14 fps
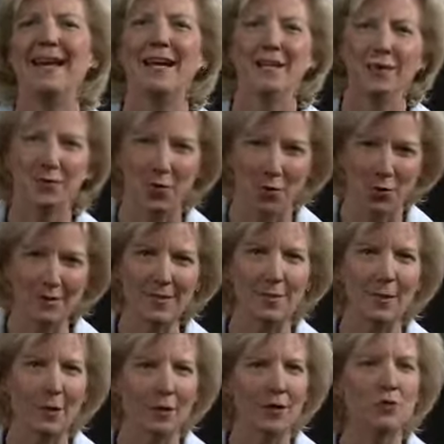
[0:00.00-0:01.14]
And of course,
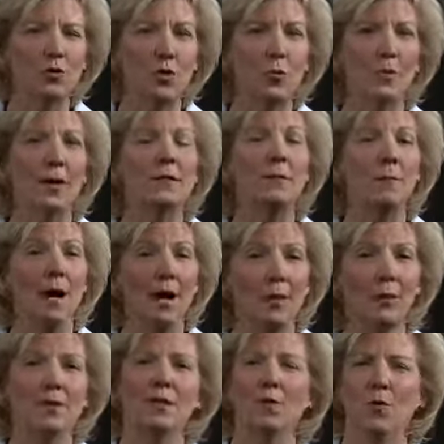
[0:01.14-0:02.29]
Americans hope that
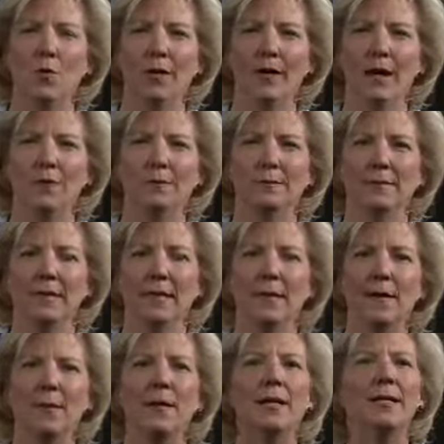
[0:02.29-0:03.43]
democracy will win out.
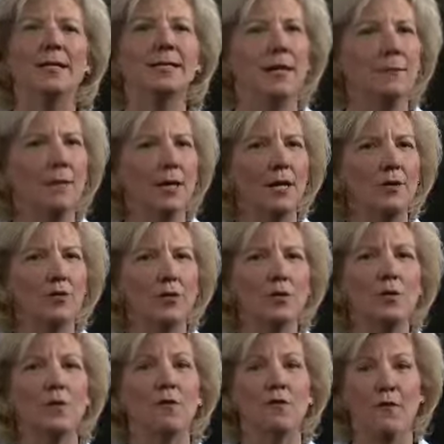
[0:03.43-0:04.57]
But in some
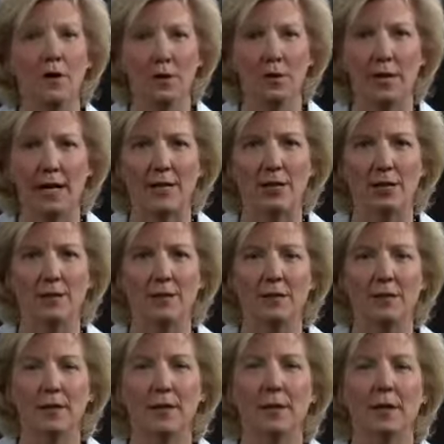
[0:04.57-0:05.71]
countries with fair
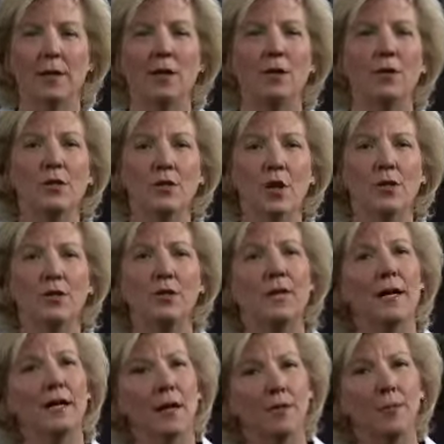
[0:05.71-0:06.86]
elections, the results are
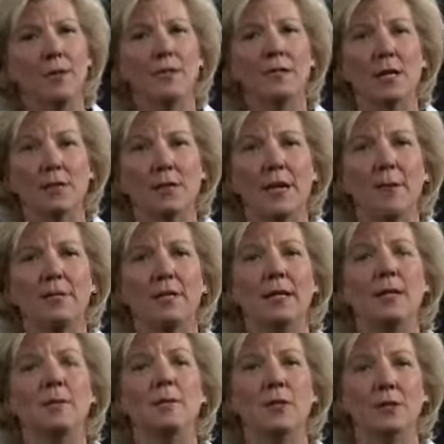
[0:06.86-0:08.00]
that governments are
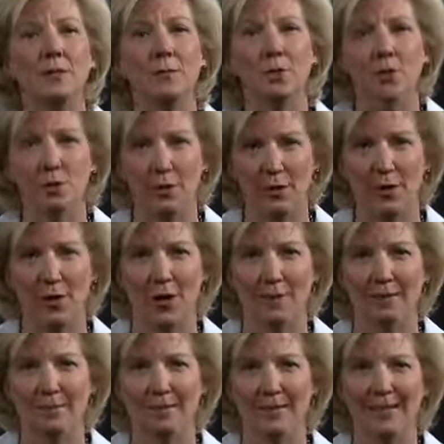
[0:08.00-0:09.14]
adopting Muslim Sharia law.
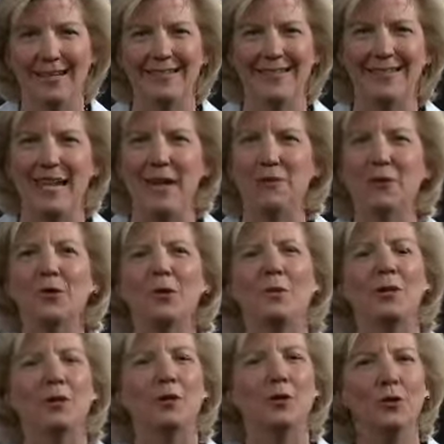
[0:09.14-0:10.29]
Today, we're going to
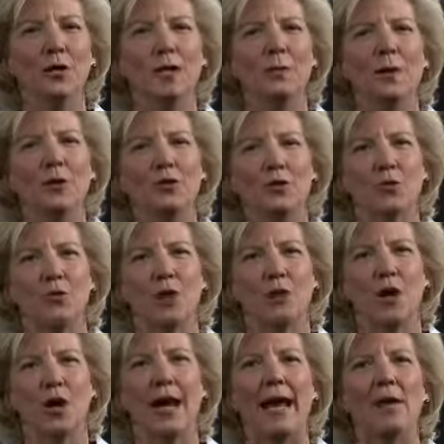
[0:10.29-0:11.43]
be learning about Sharia
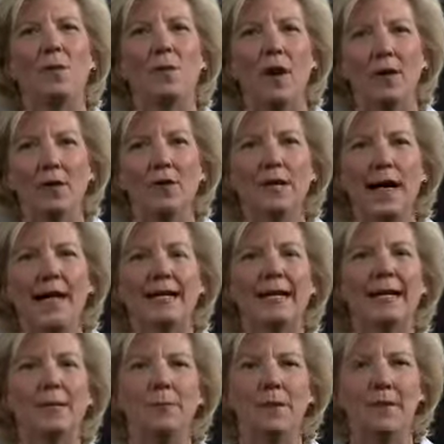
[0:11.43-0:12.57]
law and whether or not
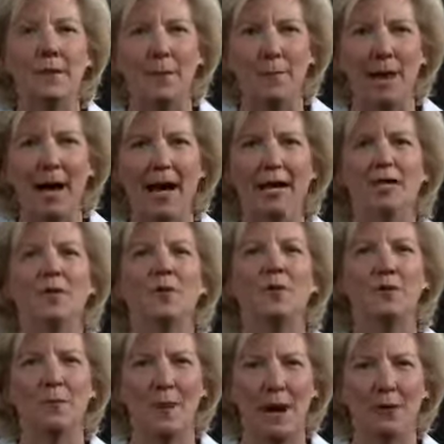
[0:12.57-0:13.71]
it can be combined
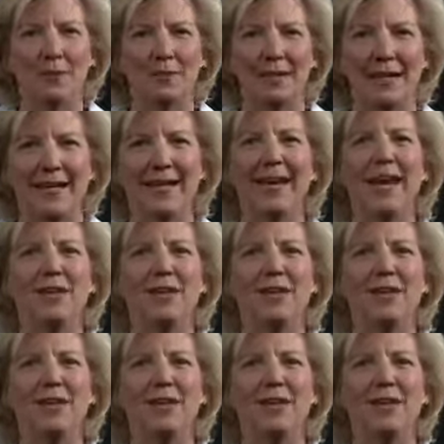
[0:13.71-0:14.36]
with democracy.